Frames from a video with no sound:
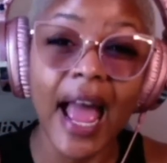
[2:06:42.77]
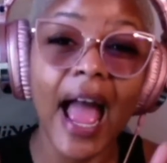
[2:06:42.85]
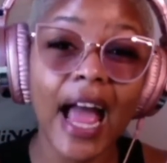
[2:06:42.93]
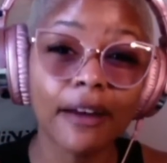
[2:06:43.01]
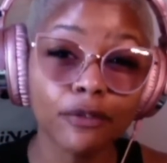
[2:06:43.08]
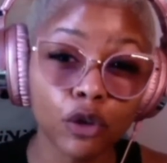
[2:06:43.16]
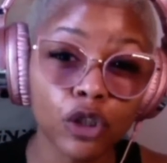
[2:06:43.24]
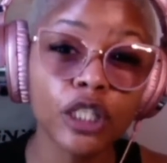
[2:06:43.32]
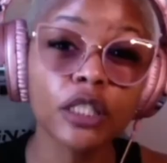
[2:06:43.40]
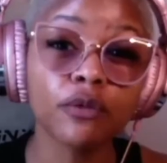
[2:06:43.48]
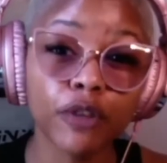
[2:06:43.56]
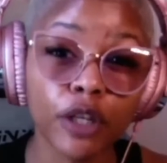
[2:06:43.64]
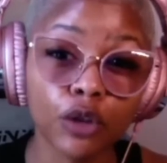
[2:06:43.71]
after
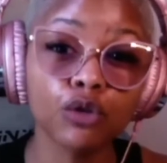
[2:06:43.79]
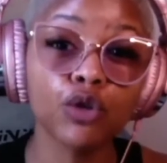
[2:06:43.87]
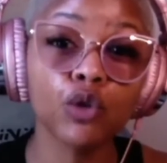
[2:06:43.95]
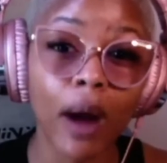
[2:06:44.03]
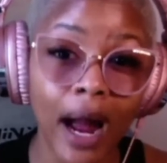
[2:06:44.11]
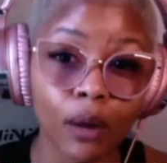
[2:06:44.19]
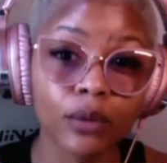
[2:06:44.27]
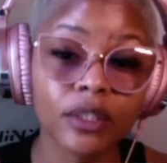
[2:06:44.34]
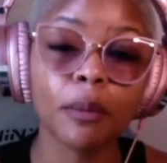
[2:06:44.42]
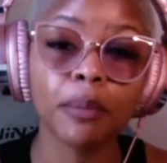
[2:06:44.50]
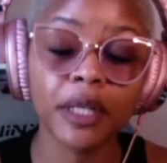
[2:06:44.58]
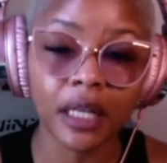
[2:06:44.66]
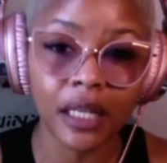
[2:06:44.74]
she's figured you out to
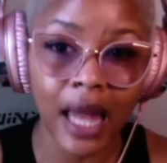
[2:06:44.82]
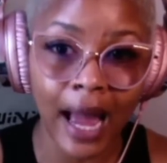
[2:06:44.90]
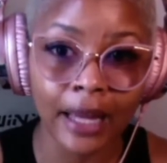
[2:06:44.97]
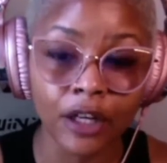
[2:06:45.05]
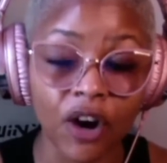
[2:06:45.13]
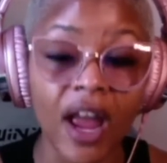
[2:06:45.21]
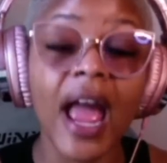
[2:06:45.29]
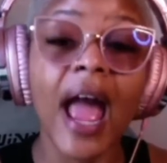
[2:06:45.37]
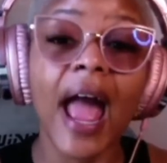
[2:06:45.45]
be a liar.